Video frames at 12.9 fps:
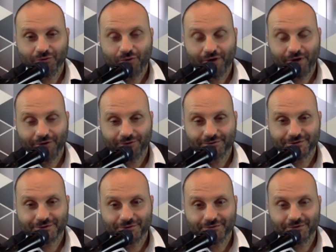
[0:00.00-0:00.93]
one or
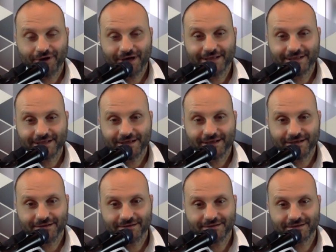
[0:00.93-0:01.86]
two
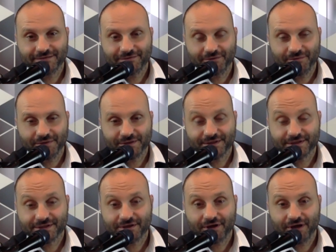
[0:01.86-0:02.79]
ideas from a
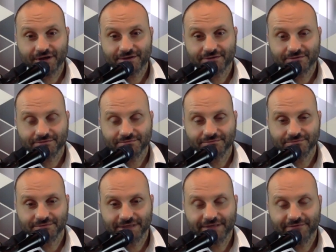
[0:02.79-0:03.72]
societal
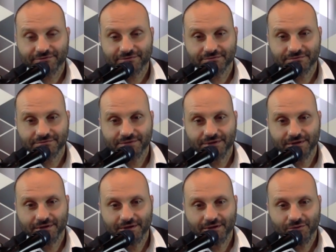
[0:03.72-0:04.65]
level,
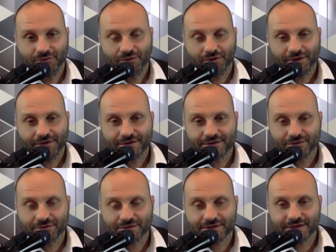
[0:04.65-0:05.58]
what are the
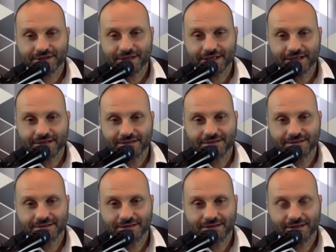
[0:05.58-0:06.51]
sorts of
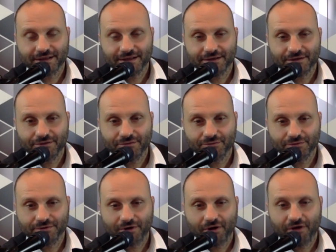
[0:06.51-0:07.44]
things that you
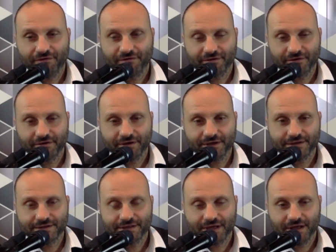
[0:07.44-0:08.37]
would offer
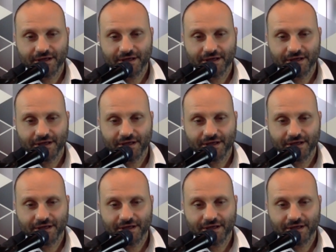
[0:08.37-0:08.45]
as